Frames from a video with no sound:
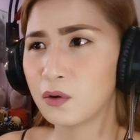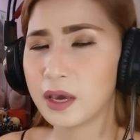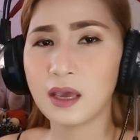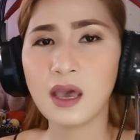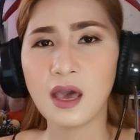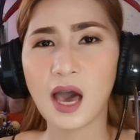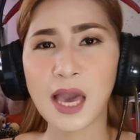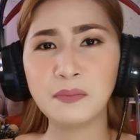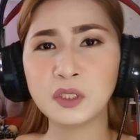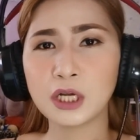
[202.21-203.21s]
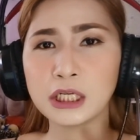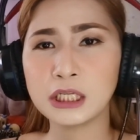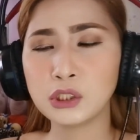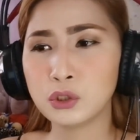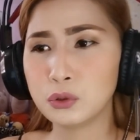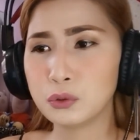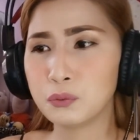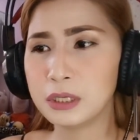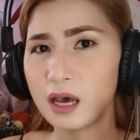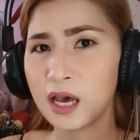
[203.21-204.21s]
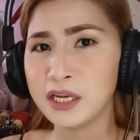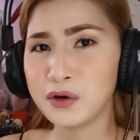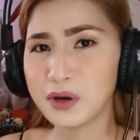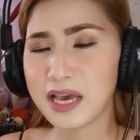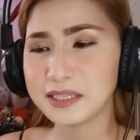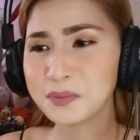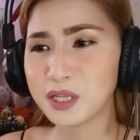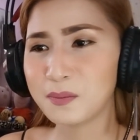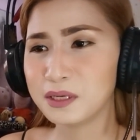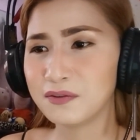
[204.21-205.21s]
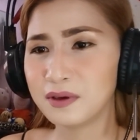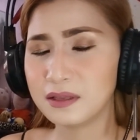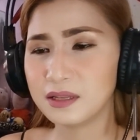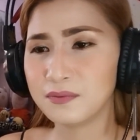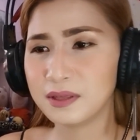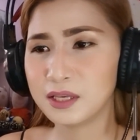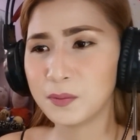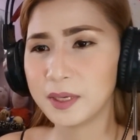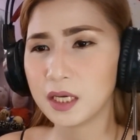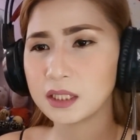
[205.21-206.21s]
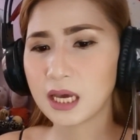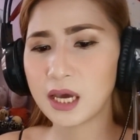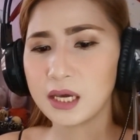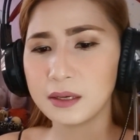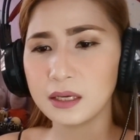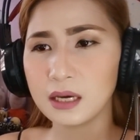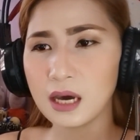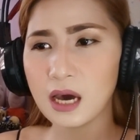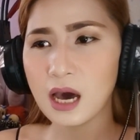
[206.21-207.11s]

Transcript: Okay, I'm starting to really, I know guys, I'm stopping the, the video because I,